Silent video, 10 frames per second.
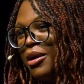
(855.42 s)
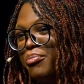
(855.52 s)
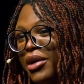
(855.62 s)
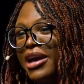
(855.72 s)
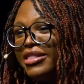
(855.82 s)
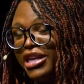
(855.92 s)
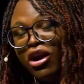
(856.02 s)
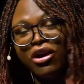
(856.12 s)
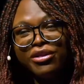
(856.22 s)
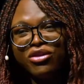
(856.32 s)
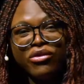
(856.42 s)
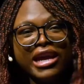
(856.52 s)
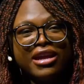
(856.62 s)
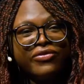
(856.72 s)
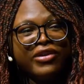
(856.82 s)
but the art is
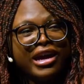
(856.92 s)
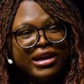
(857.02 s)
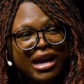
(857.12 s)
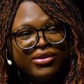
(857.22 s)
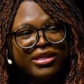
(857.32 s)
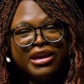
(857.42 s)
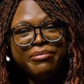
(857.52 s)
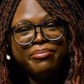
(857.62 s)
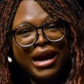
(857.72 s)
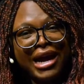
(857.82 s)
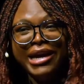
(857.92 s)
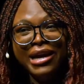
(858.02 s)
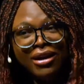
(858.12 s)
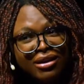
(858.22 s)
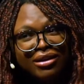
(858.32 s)
great. If I announce it,
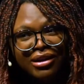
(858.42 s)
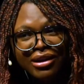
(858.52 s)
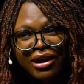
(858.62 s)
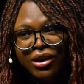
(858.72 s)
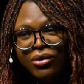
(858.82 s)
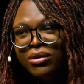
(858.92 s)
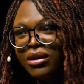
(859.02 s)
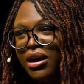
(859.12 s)
buy it, you know?